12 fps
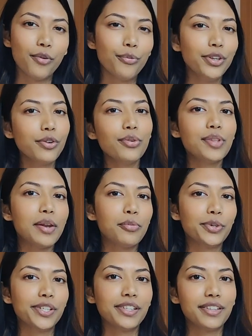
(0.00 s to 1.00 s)
we know that
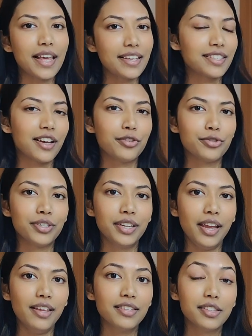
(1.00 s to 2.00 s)
within the next one hundred
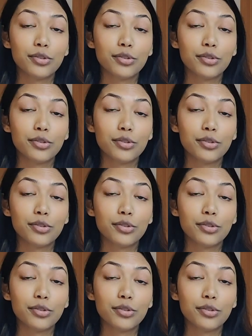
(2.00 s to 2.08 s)
days,